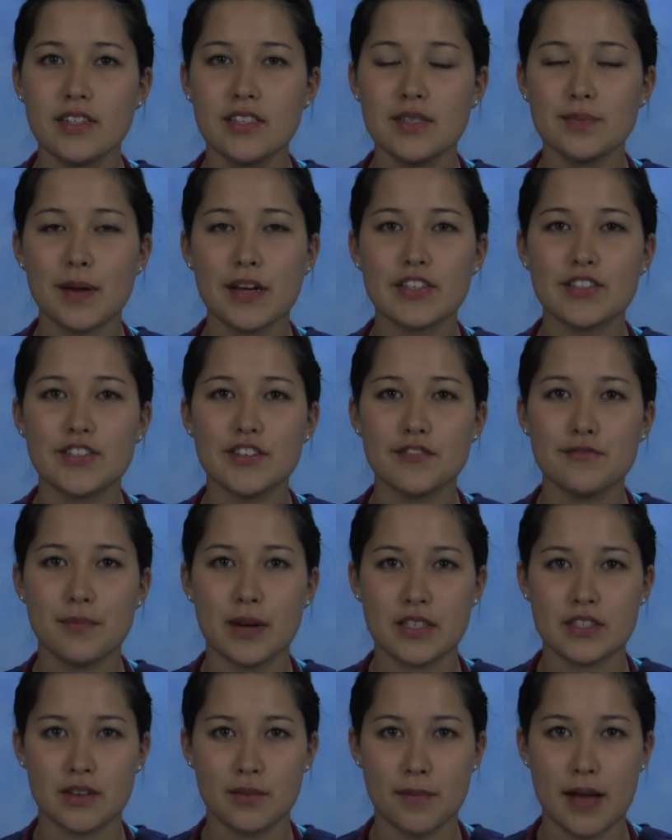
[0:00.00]
inspection of
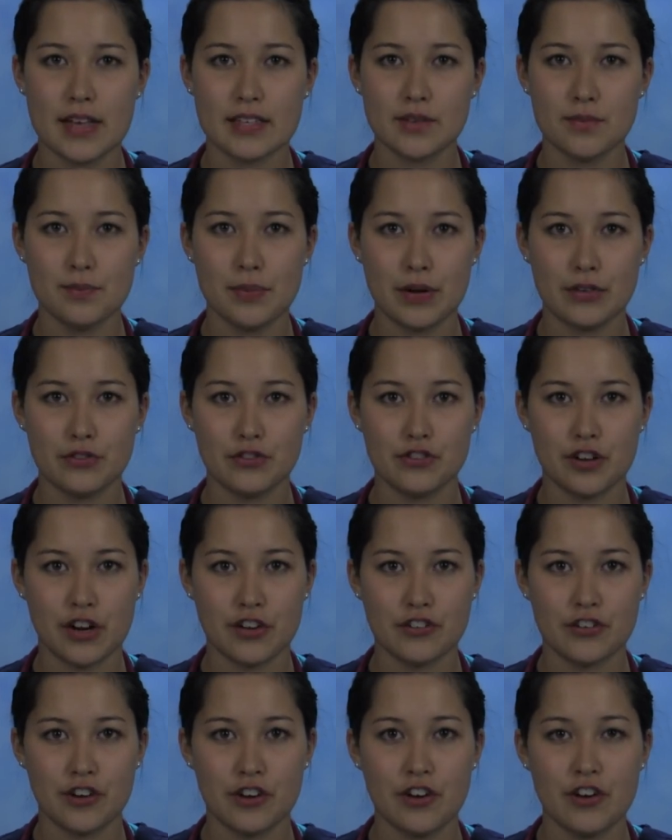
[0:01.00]
muscle mass and bone
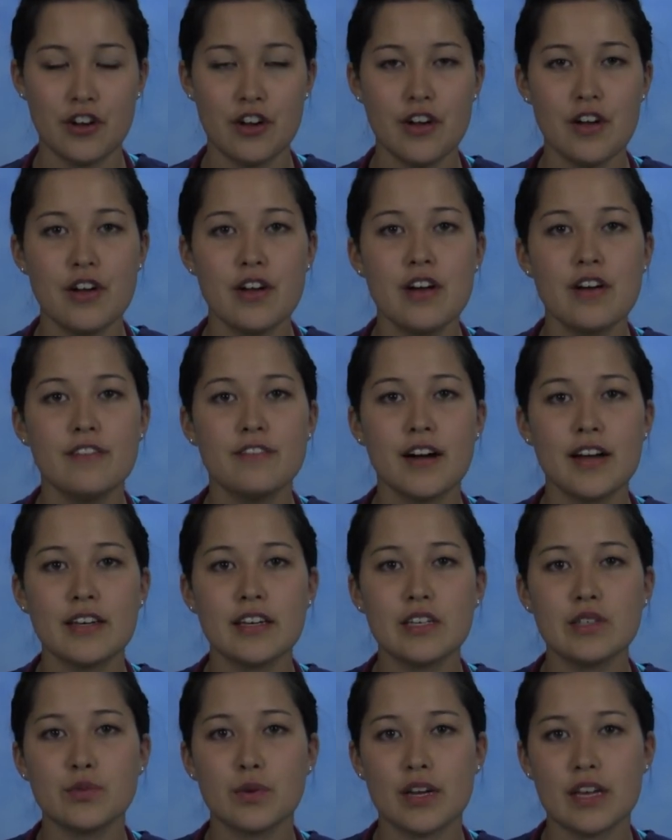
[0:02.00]
structure,
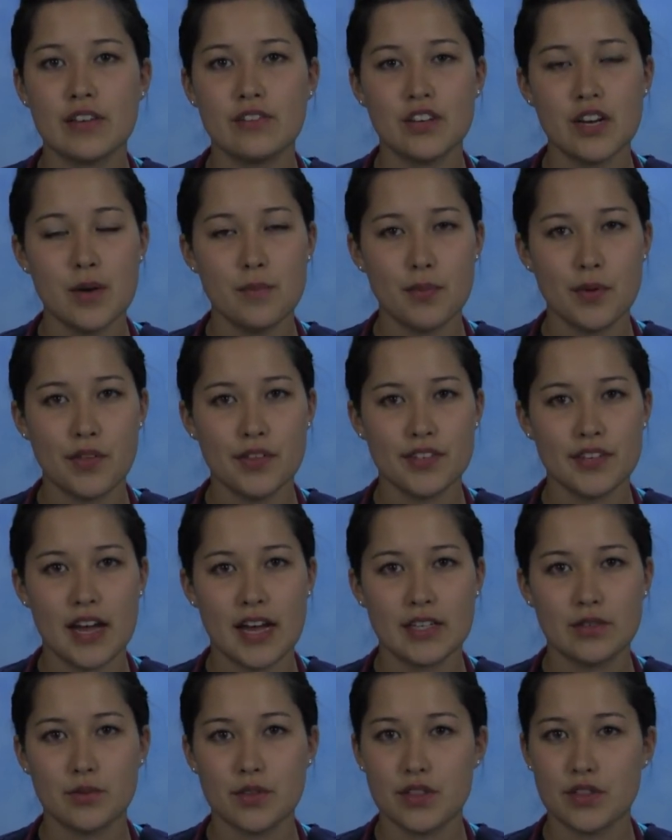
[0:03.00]
findings were even on both
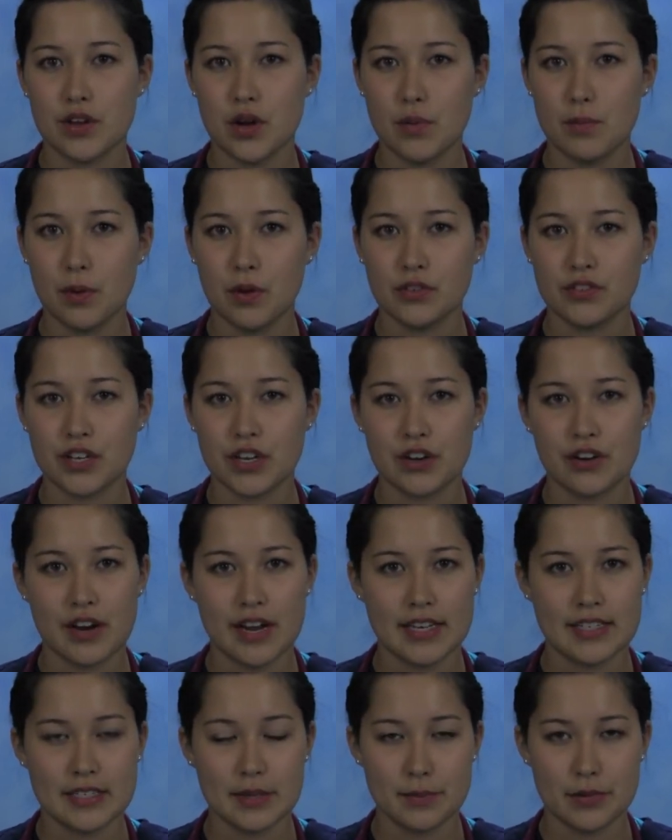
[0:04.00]
sides with no bulging or
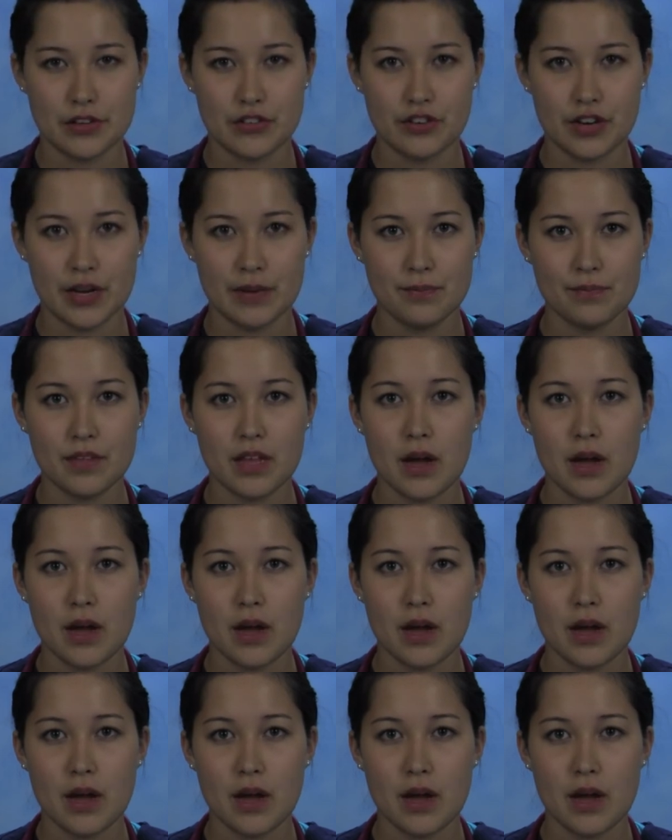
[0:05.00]
asymmetry.